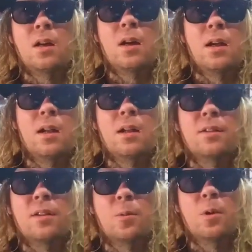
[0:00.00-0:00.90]
Alright, I
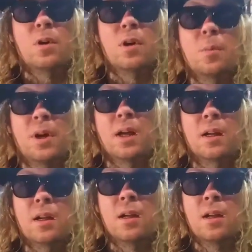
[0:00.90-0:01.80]
sent Walcom
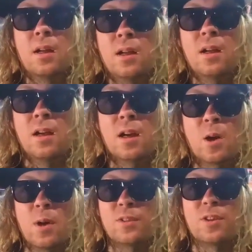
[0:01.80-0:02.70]
back
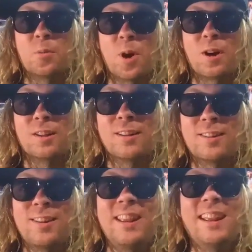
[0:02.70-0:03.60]
a question mark.
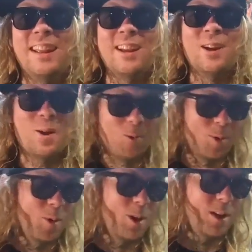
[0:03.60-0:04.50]
Let's see
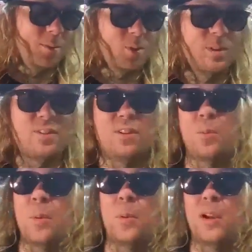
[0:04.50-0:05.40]
what Walcom's question
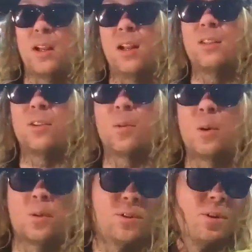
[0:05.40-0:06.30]
is. Maybe we'll get an answer
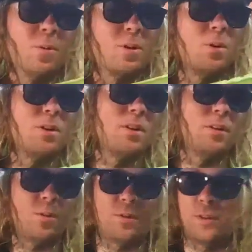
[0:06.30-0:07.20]
while we're still recording
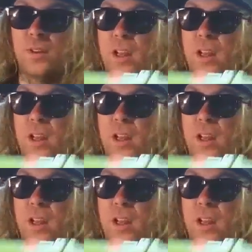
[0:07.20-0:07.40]
this thrifting